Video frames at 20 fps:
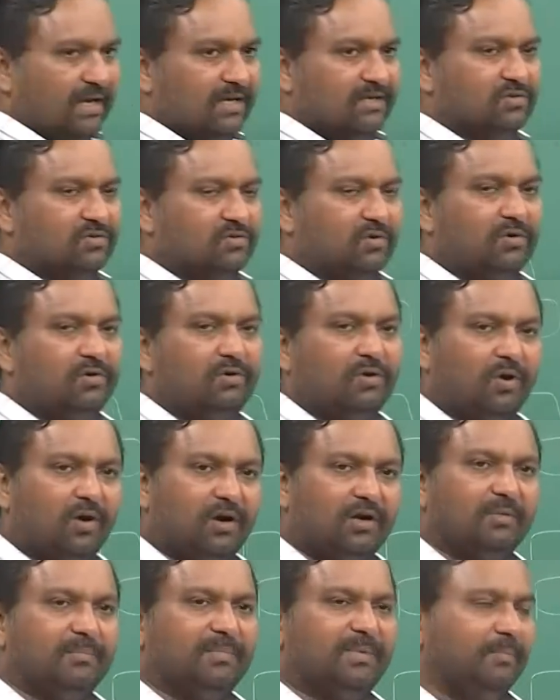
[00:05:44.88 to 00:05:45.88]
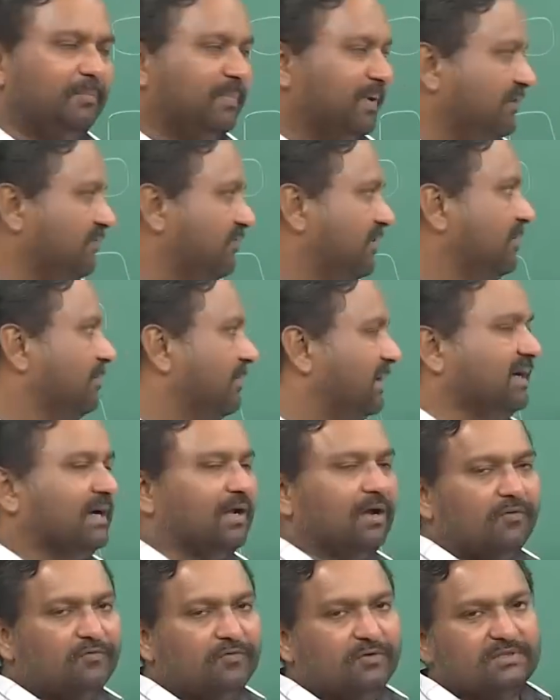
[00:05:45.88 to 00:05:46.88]
should not be preferred, but
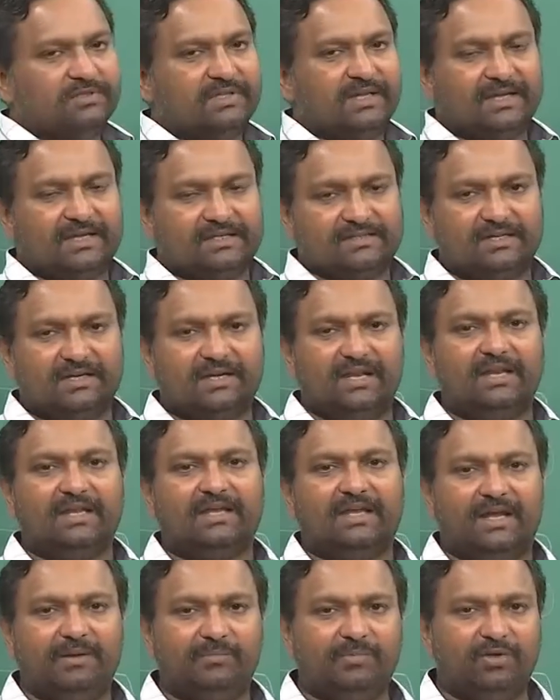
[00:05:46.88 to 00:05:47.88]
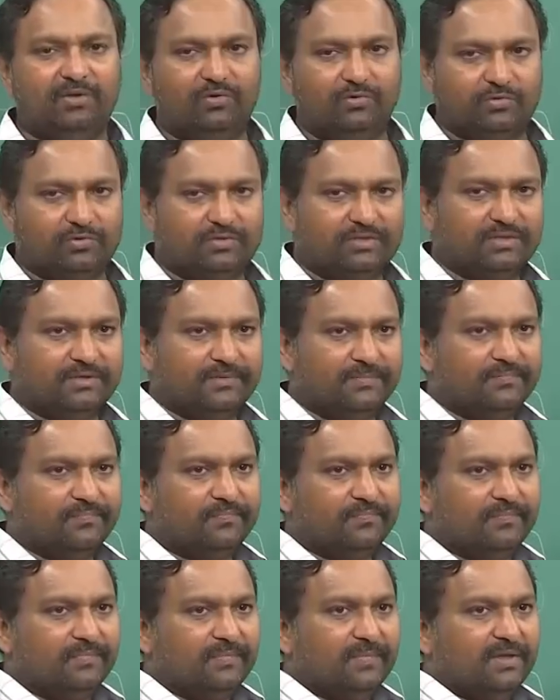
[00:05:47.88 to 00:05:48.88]
of course they certainly can be used.
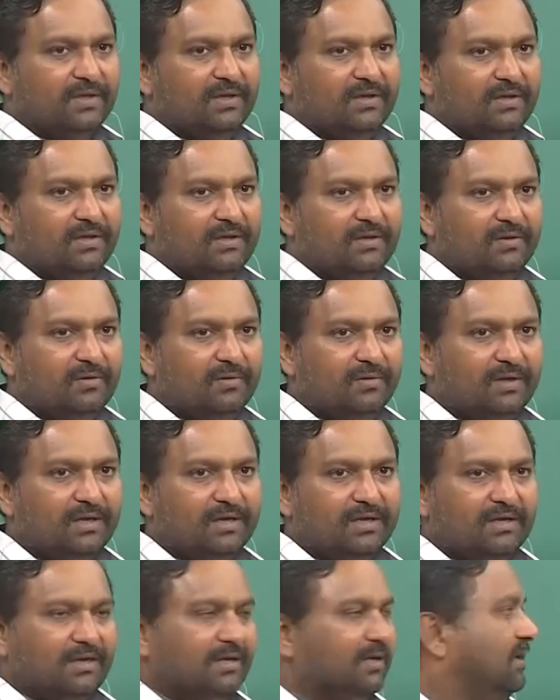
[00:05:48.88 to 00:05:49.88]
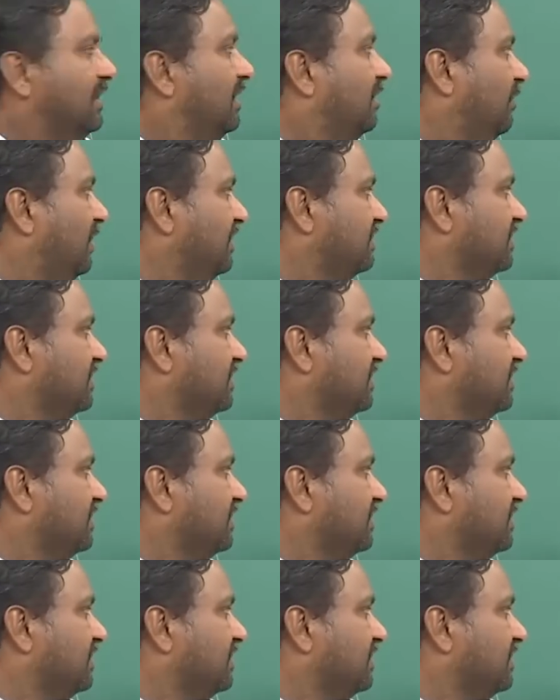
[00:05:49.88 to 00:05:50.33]
Okay. But